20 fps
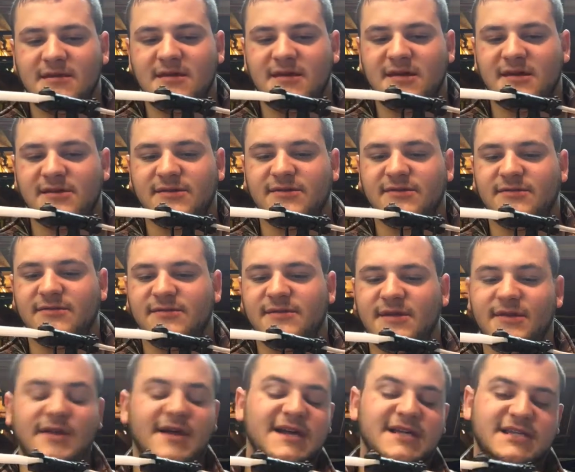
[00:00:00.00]
And
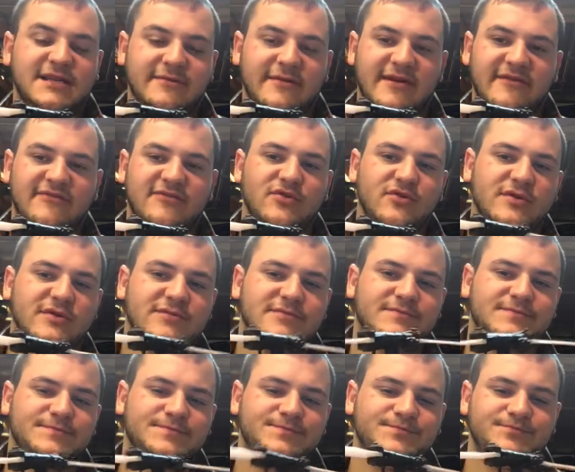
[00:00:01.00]
the last time I flew it,
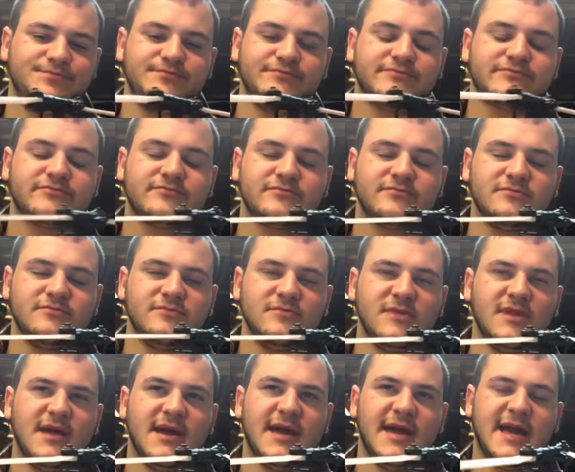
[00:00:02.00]

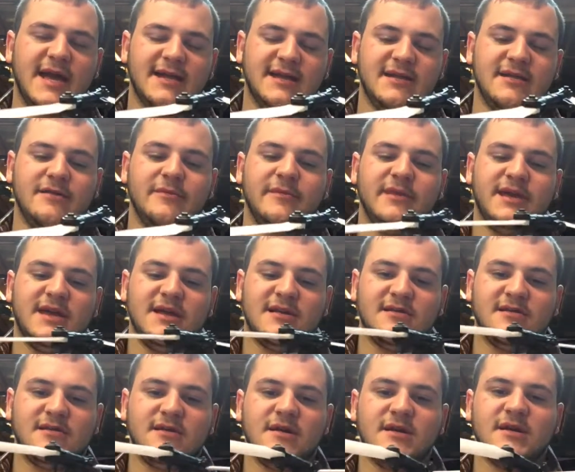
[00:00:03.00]
I had it in
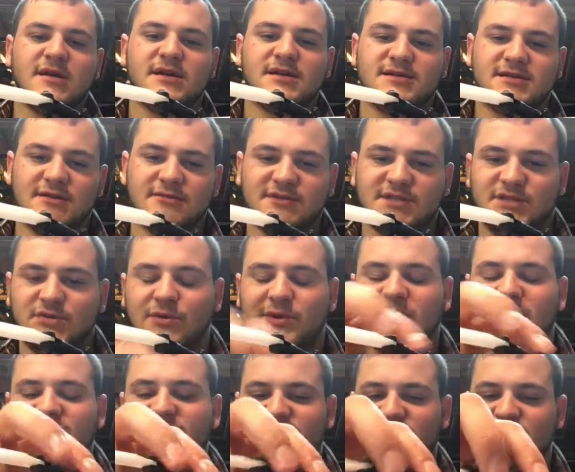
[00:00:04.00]
beginner, so I was
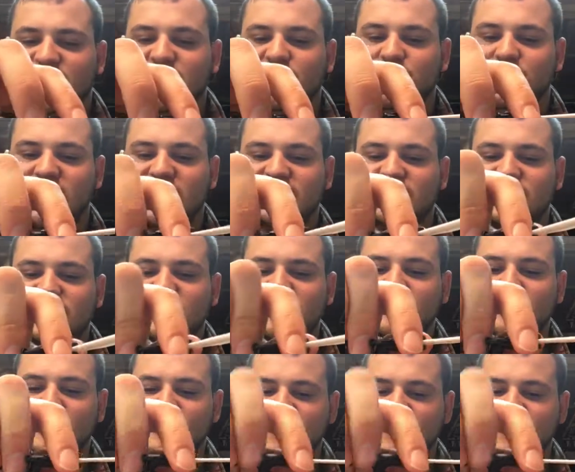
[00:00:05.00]
doing everything correctly,